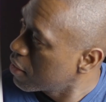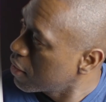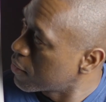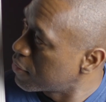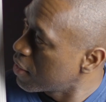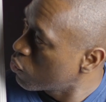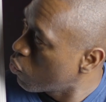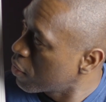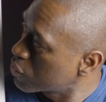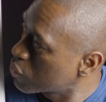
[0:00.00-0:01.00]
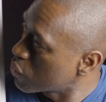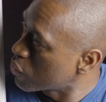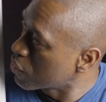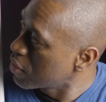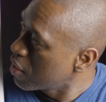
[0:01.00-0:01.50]
you then want
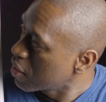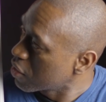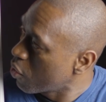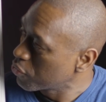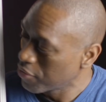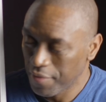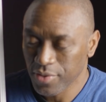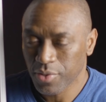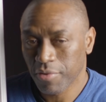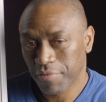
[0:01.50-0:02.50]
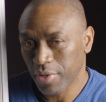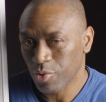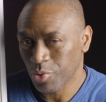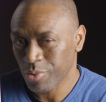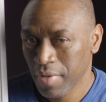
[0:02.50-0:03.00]
to go to physical
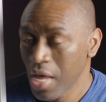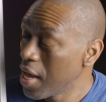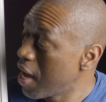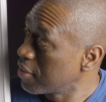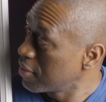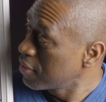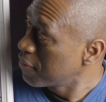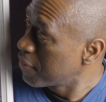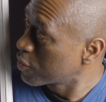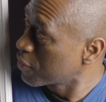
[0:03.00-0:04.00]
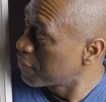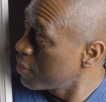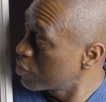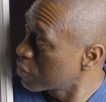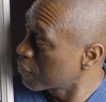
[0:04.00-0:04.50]
features. And physical
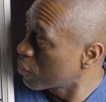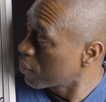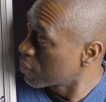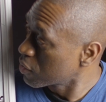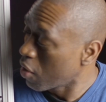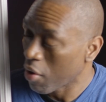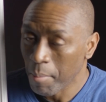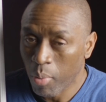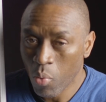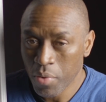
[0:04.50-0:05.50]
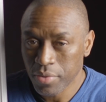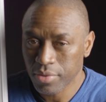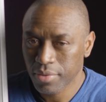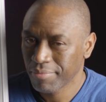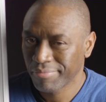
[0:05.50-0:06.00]
features, of course, are
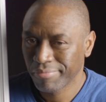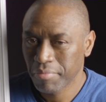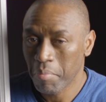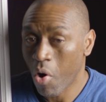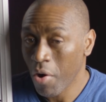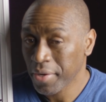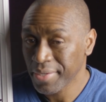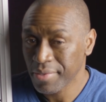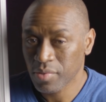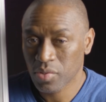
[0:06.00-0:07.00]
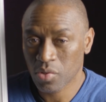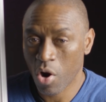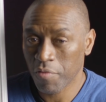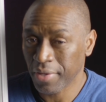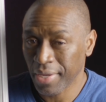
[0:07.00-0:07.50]
important markings,
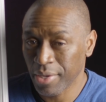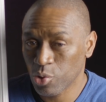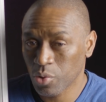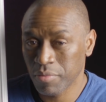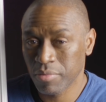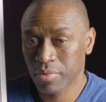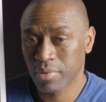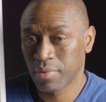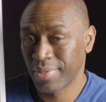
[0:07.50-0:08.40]
scarifications,